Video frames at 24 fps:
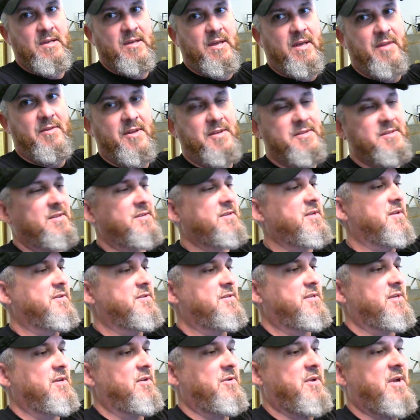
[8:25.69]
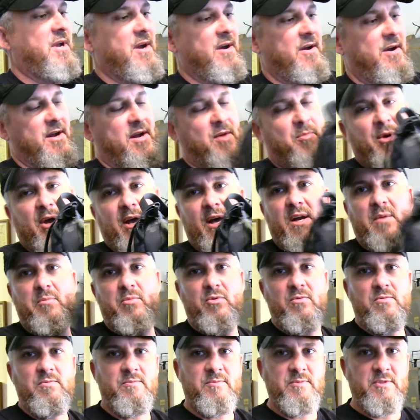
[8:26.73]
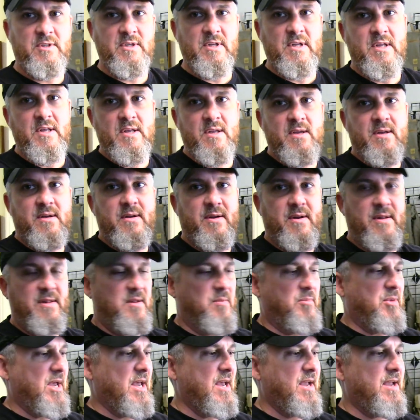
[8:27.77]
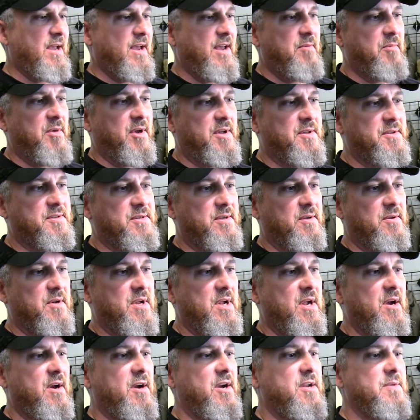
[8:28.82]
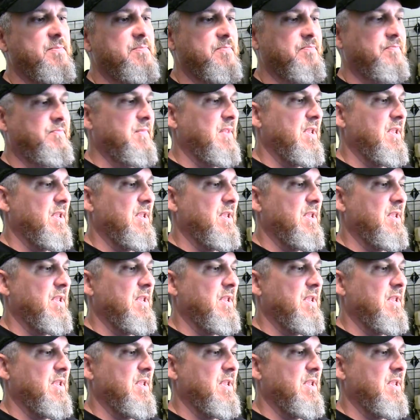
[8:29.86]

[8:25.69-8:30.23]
And this is concealed carry compatible. In the back, I have my concealed carry.